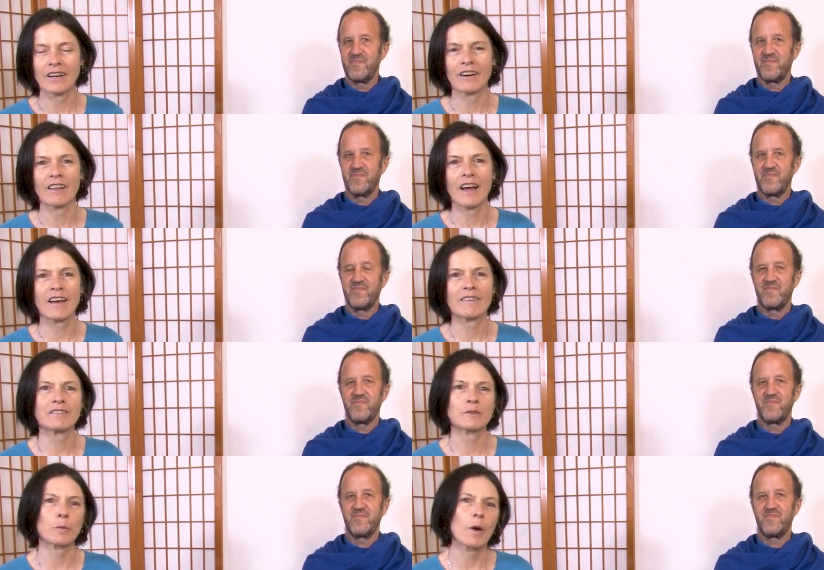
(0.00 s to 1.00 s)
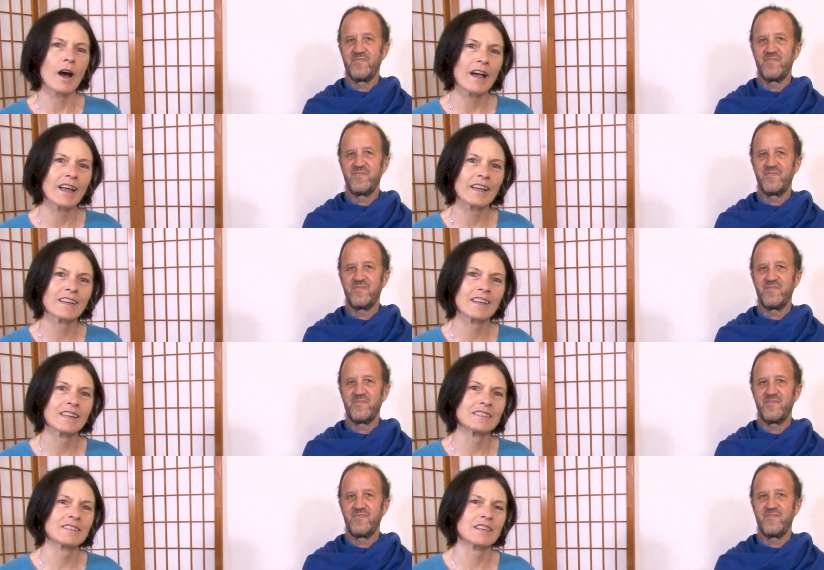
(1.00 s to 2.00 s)
Speaker 1: our lives, why
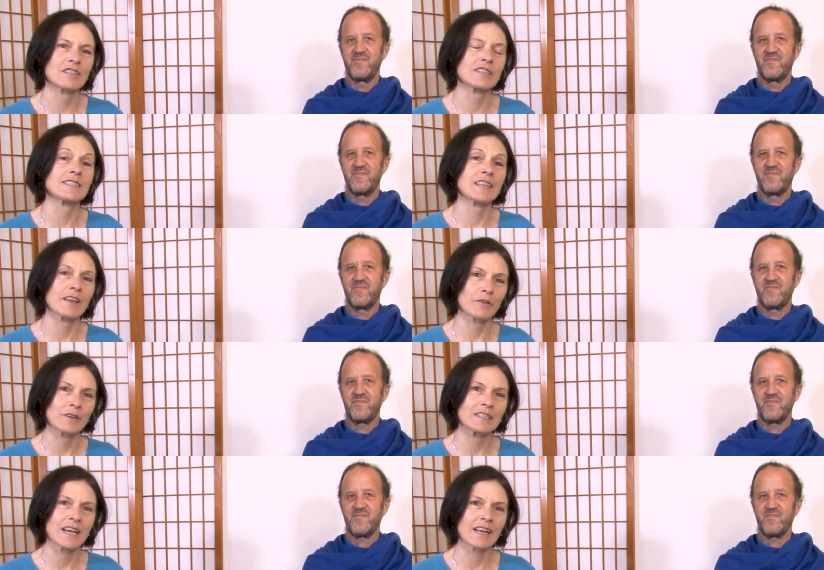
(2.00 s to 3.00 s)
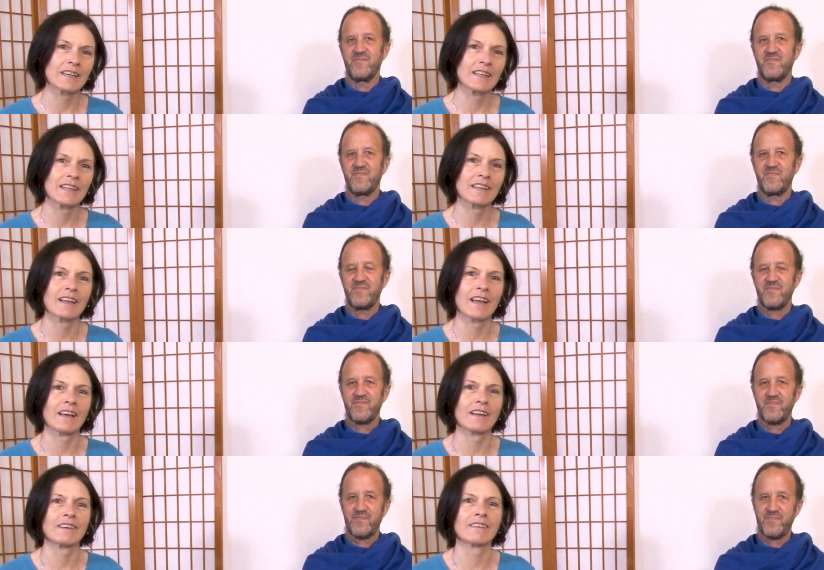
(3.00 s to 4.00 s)
it's such a sacred technique,
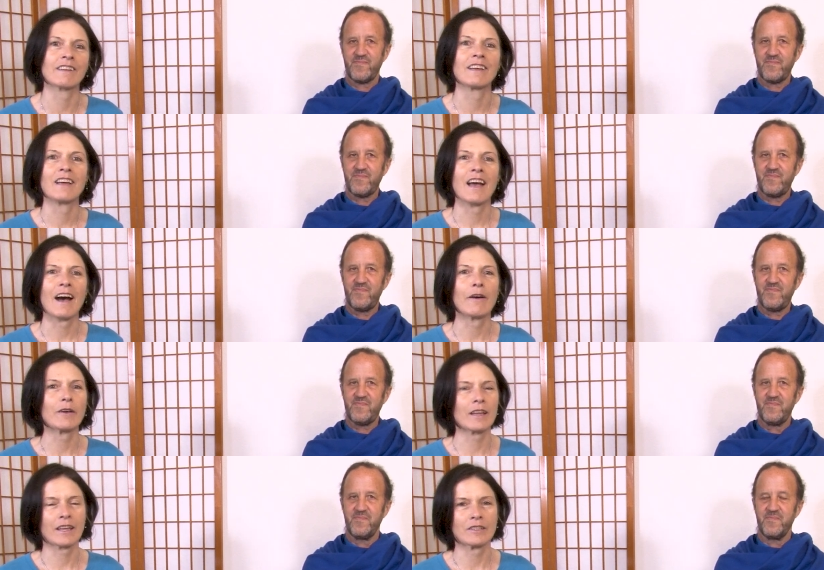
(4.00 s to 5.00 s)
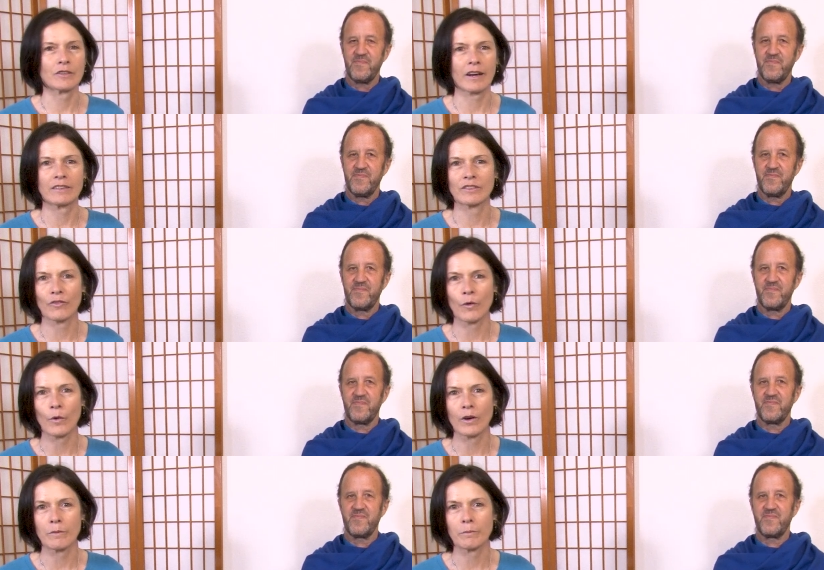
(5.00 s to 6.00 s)
and how it can
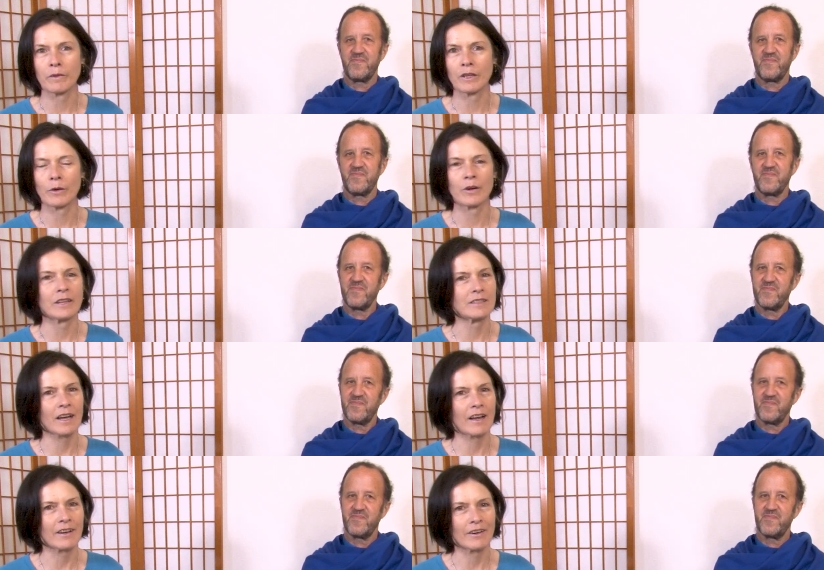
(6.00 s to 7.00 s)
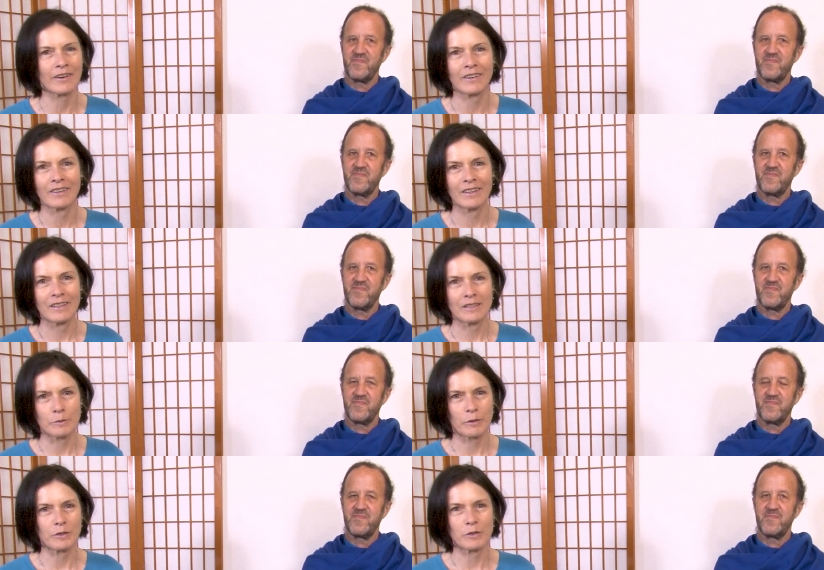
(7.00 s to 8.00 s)
transform your entire
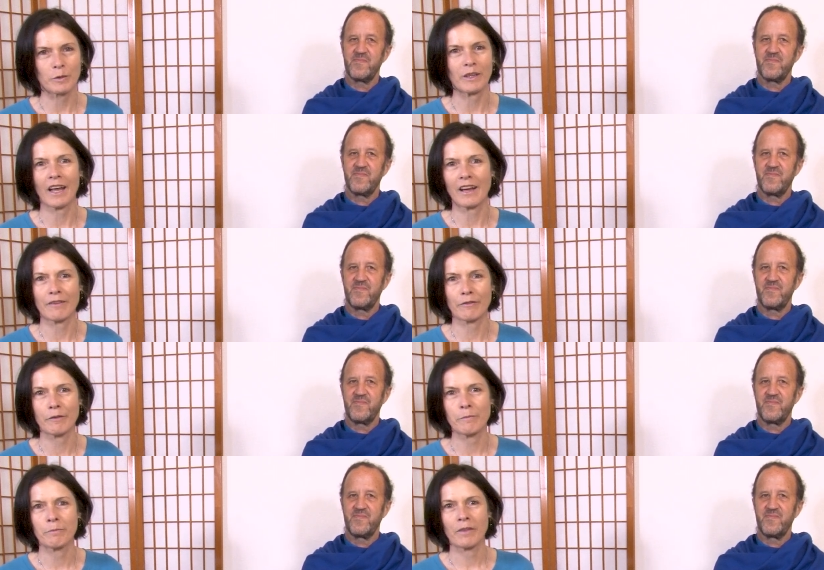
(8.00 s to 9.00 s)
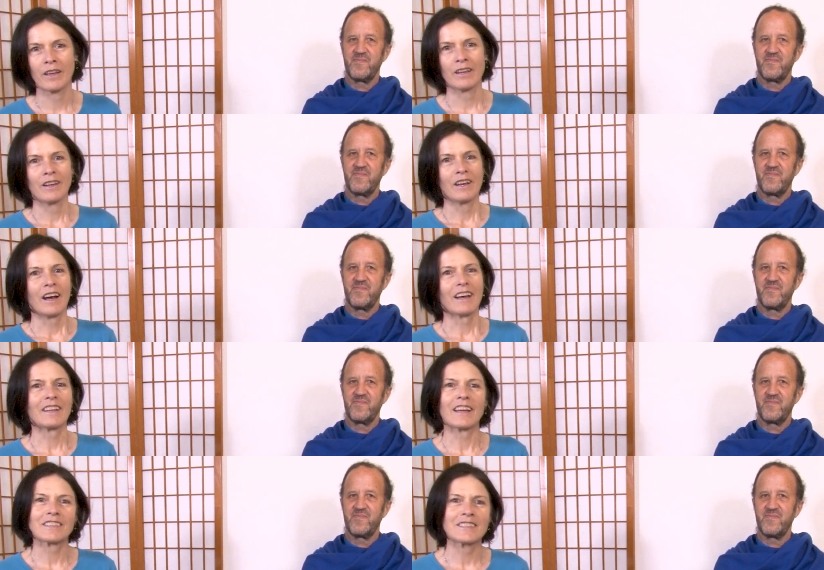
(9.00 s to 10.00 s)
spiritual life. I'd
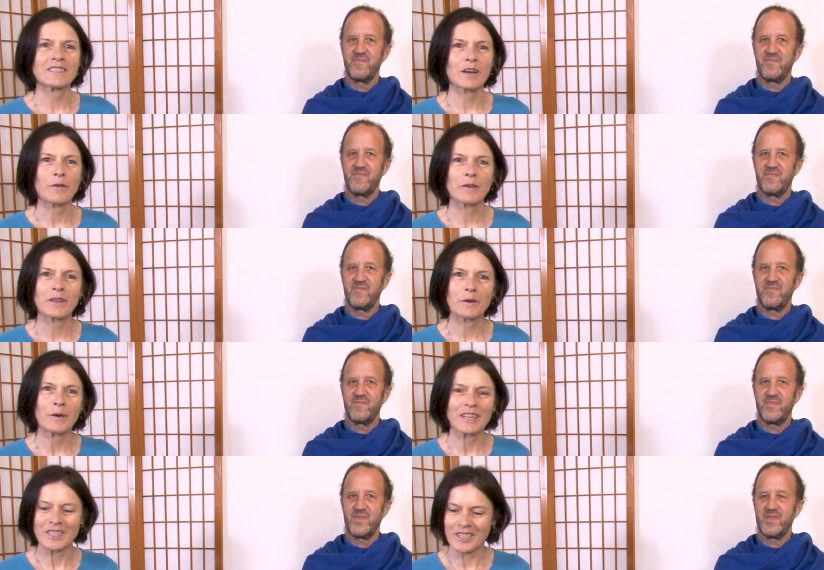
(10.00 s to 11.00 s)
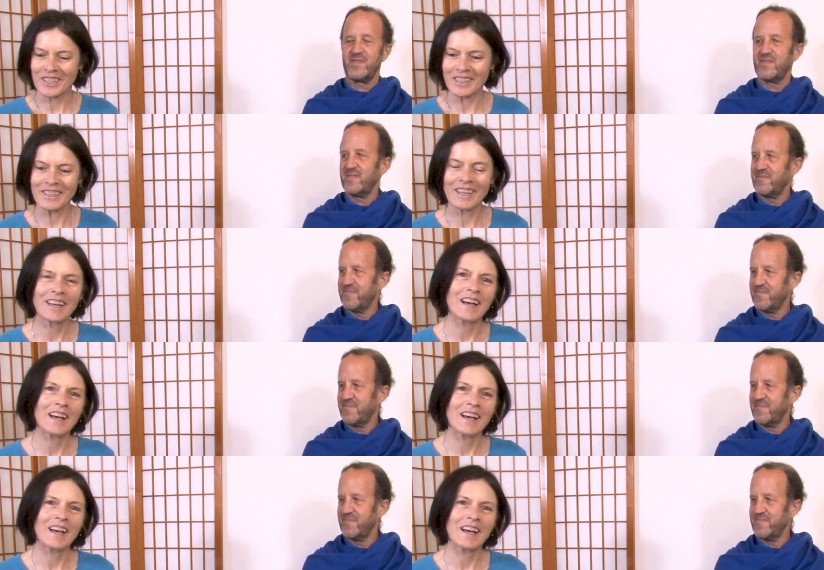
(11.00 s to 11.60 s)
like to start with a question